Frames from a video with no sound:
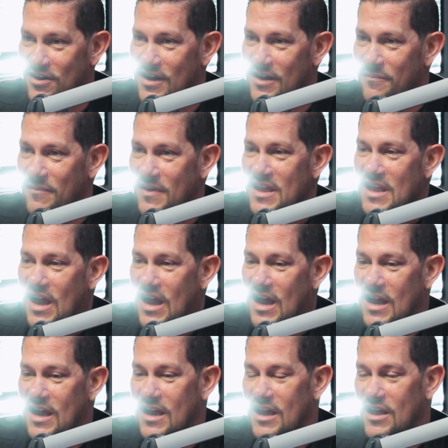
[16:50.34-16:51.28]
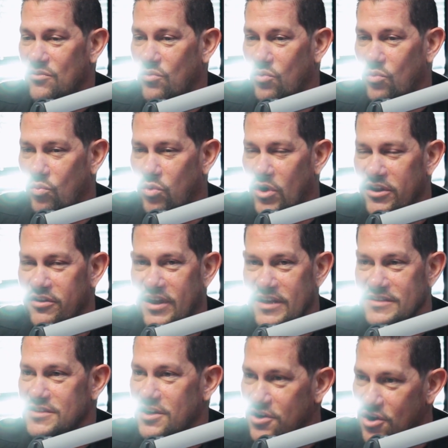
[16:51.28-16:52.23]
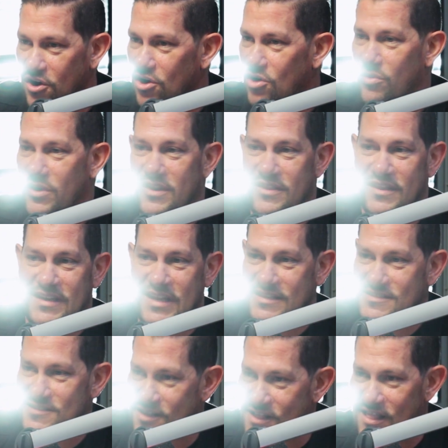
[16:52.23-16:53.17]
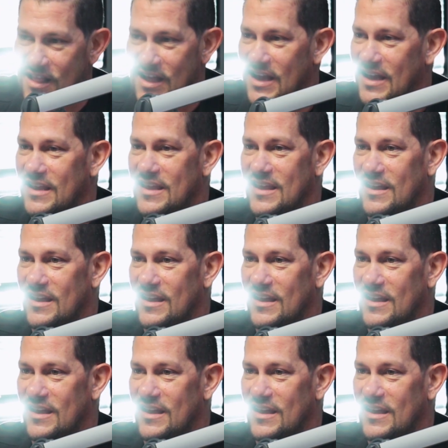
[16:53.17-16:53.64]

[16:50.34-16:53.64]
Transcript: where are you guys going to go? What do the dates look like?